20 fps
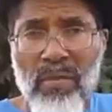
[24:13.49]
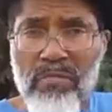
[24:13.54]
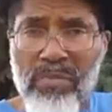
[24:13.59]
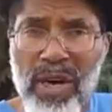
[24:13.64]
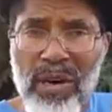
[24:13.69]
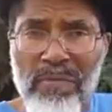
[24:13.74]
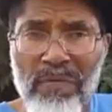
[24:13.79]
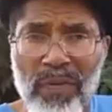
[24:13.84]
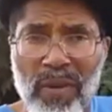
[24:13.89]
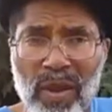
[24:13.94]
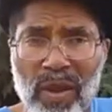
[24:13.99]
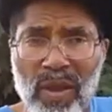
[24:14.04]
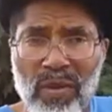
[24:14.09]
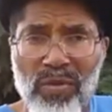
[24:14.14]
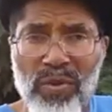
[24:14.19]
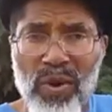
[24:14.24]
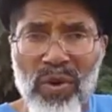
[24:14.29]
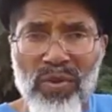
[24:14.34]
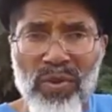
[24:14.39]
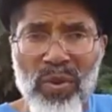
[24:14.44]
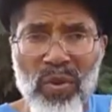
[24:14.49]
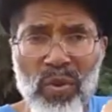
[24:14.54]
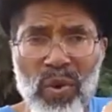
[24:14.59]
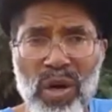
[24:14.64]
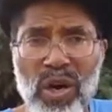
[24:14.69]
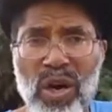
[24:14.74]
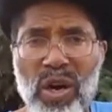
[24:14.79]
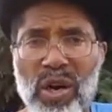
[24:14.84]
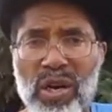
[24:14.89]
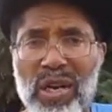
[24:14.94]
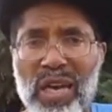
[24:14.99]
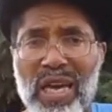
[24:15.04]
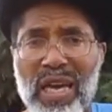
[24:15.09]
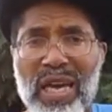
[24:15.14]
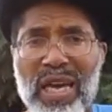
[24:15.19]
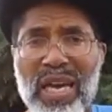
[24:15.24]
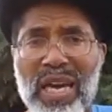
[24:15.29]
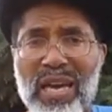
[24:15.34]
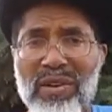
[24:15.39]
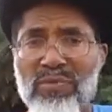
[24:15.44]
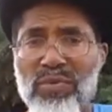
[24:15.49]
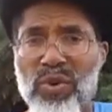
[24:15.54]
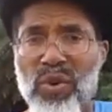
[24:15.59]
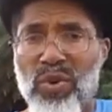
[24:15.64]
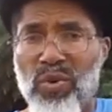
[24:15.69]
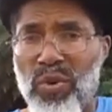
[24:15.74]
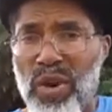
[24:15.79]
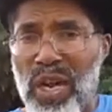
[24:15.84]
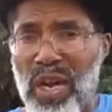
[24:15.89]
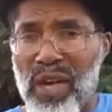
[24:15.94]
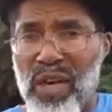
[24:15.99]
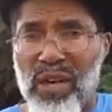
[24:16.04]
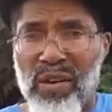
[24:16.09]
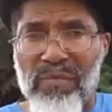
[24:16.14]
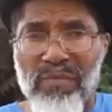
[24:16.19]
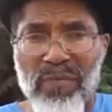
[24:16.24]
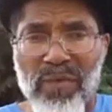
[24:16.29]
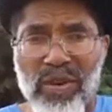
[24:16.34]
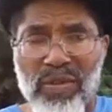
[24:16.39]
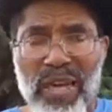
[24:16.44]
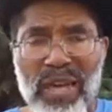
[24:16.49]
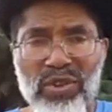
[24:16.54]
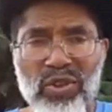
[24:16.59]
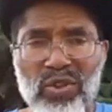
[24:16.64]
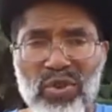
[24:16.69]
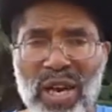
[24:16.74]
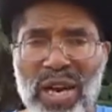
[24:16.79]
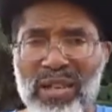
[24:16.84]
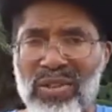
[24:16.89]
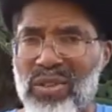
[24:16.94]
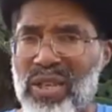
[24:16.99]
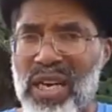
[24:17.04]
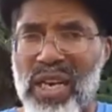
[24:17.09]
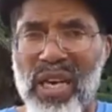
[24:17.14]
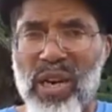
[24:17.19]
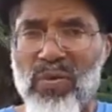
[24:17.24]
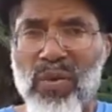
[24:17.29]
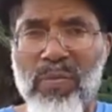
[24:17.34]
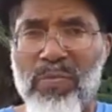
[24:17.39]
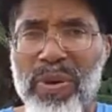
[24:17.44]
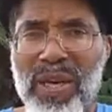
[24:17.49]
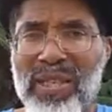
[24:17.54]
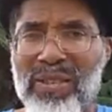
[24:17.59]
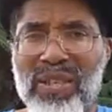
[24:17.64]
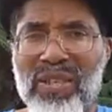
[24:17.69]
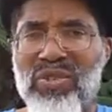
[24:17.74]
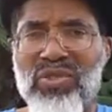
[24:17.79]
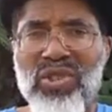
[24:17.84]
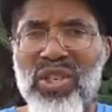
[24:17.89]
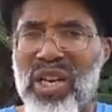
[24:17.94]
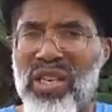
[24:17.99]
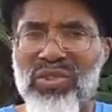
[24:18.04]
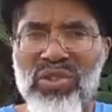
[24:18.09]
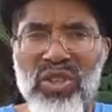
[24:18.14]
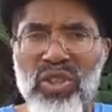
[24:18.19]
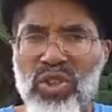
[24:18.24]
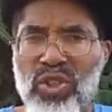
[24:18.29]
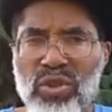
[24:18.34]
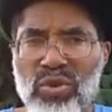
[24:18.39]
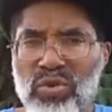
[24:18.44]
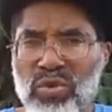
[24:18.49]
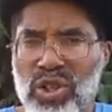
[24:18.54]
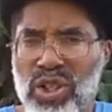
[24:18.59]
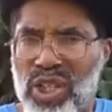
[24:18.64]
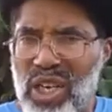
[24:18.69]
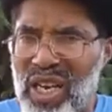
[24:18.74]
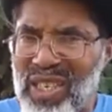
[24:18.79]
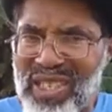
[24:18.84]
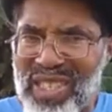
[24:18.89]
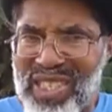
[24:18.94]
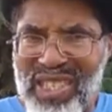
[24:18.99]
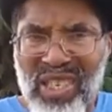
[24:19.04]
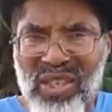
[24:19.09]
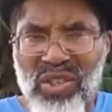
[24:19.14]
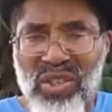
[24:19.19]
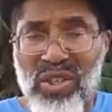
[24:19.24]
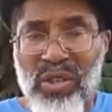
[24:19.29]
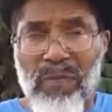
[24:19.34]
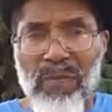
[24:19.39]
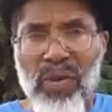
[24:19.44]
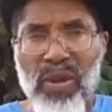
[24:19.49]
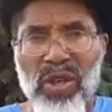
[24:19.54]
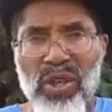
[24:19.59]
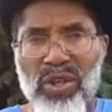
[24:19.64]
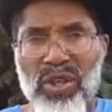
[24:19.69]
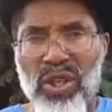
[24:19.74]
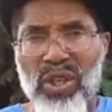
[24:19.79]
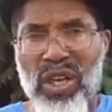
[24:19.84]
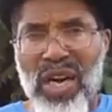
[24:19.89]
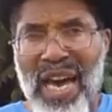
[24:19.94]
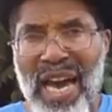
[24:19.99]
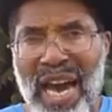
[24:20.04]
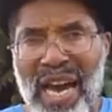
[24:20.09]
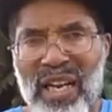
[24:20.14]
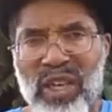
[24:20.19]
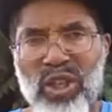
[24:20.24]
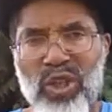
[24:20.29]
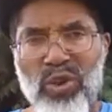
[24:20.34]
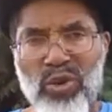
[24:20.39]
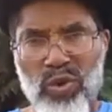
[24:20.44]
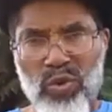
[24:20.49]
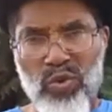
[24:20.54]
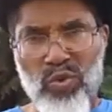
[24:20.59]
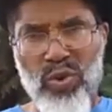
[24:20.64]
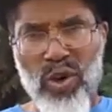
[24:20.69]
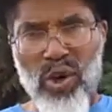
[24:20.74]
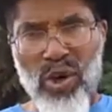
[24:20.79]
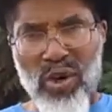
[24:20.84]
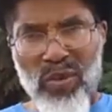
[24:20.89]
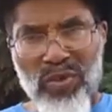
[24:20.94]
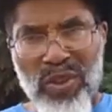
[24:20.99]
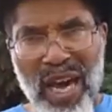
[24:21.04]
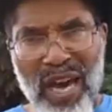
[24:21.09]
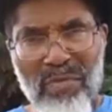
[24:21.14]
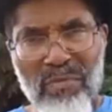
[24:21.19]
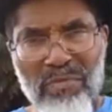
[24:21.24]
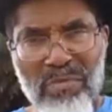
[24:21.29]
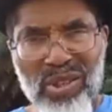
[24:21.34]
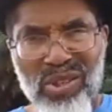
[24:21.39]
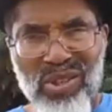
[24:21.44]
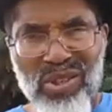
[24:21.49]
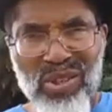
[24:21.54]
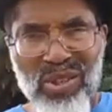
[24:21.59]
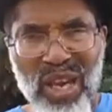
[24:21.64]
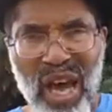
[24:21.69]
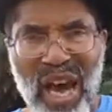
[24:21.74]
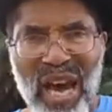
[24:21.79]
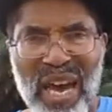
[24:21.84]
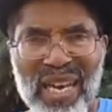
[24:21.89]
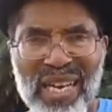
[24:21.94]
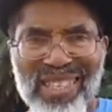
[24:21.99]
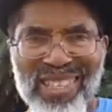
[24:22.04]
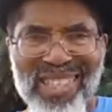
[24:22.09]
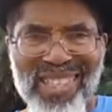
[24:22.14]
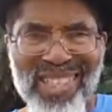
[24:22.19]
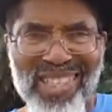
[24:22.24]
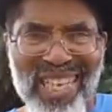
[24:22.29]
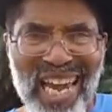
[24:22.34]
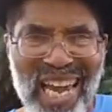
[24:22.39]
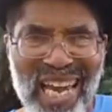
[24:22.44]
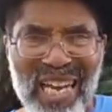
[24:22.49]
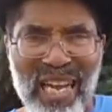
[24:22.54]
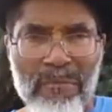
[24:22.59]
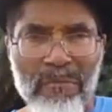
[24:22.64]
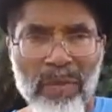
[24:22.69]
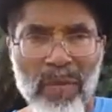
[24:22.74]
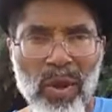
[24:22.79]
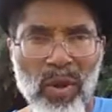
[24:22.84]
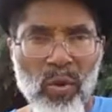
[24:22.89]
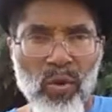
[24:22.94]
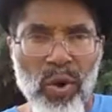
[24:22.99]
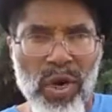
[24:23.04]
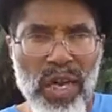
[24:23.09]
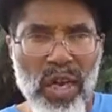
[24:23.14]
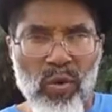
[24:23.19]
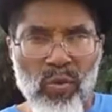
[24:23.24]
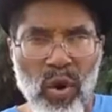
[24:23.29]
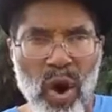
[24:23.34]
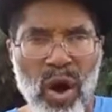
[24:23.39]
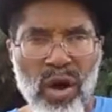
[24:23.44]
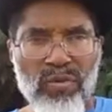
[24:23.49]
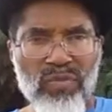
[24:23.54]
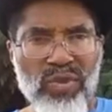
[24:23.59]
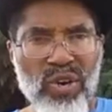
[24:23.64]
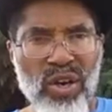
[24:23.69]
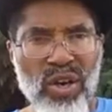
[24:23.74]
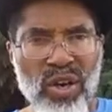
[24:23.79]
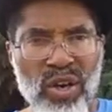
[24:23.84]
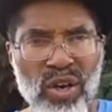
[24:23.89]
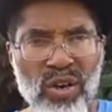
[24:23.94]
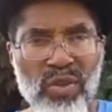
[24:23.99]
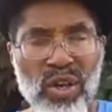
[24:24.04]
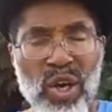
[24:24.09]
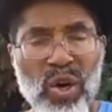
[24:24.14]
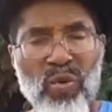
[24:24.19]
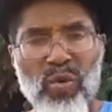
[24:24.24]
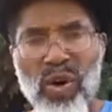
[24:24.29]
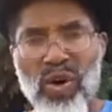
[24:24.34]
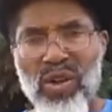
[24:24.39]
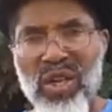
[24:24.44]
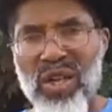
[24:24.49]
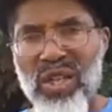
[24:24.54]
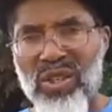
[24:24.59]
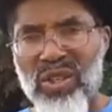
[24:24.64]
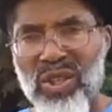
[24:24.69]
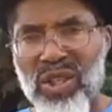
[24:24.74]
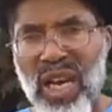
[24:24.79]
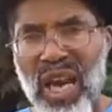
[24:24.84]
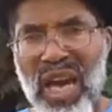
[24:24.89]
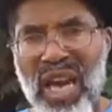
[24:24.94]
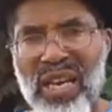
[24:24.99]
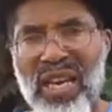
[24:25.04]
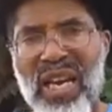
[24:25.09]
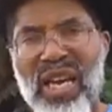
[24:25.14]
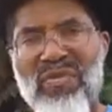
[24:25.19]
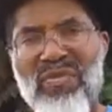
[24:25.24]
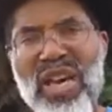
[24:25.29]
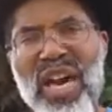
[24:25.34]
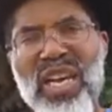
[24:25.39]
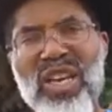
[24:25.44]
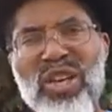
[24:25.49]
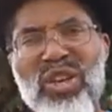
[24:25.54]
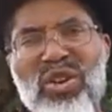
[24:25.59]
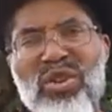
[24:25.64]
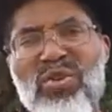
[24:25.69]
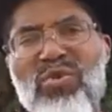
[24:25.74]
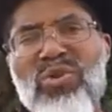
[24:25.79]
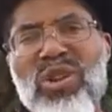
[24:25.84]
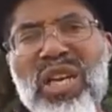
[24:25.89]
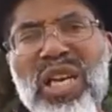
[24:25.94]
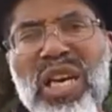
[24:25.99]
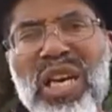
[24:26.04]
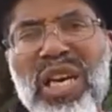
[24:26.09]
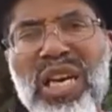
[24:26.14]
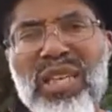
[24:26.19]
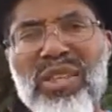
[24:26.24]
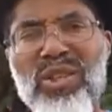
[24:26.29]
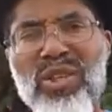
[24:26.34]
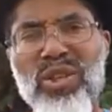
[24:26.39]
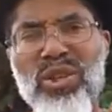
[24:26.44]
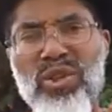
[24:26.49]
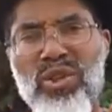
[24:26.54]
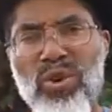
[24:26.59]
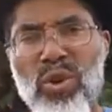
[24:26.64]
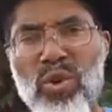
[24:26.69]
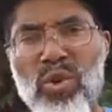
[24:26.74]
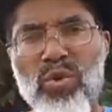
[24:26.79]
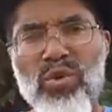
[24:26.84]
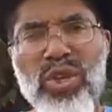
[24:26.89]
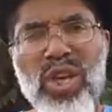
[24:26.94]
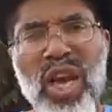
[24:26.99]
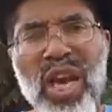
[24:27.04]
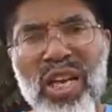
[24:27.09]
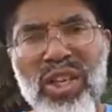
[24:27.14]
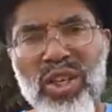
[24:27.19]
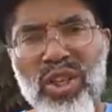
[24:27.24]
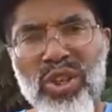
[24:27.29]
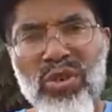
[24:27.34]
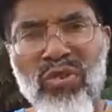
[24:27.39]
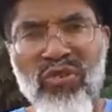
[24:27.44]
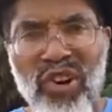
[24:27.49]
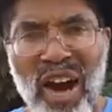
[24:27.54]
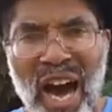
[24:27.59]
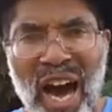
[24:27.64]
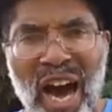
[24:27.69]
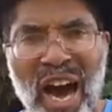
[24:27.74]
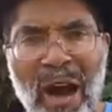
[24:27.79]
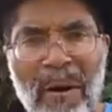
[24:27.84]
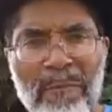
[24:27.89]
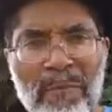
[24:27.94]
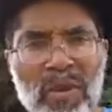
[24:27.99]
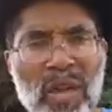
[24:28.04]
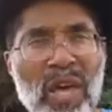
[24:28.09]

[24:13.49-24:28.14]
But the word in Greek that's translated repentance doesn't do justice to the actual word that Messiah stated when he walked the earth, where he said that you need to do teshuvah.